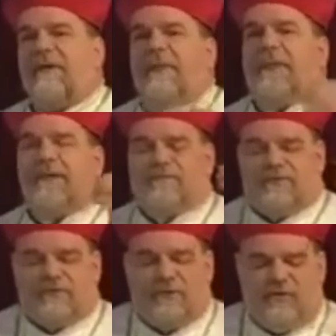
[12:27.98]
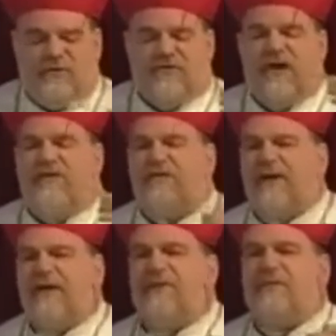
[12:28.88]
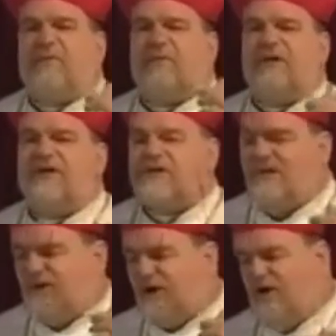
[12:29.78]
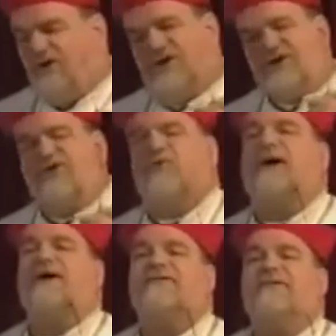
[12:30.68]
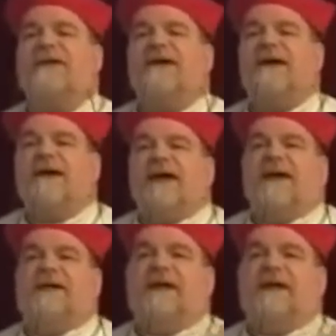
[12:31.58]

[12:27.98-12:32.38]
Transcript: The truth of our faith, the priesthood of our Lord Jesus Christ, and the